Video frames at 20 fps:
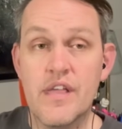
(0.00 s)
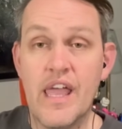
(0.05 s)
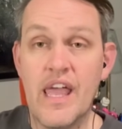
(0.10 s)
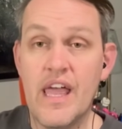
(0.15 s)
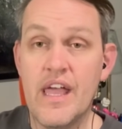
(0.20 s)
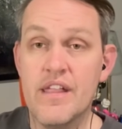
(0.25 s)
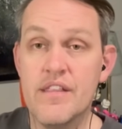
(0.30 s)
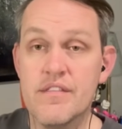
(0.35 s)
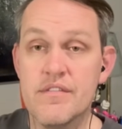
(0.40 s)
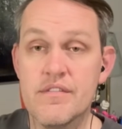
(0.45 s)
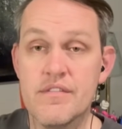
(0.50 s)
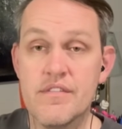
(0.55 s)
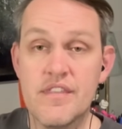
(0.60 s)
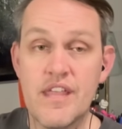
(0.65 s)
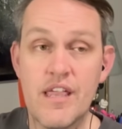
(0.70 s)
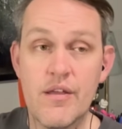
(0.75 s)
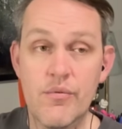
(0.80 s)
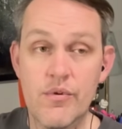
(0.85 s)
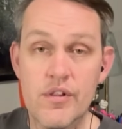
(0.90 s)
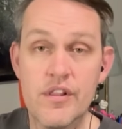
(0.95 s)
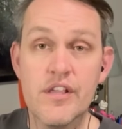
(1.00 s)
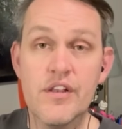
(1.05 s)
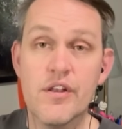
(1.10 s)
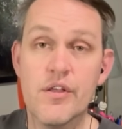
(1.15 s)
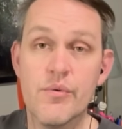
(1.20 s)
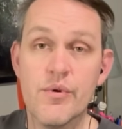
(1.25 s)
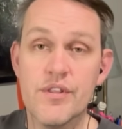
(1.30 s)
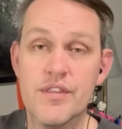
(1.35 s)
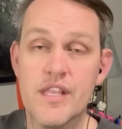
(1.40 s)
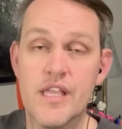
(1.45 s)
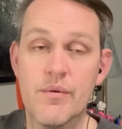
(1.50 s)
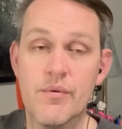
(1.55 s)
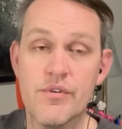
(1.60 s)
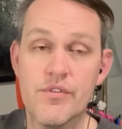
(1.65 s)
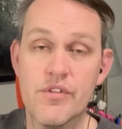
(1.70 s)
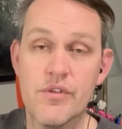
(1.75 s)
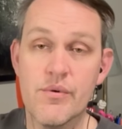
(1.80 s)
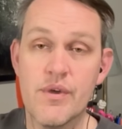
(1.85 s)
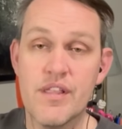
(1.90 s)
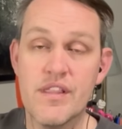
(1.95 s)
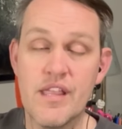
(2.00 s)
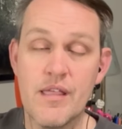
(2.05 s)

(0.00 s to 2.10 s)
and they really knew what they were doing.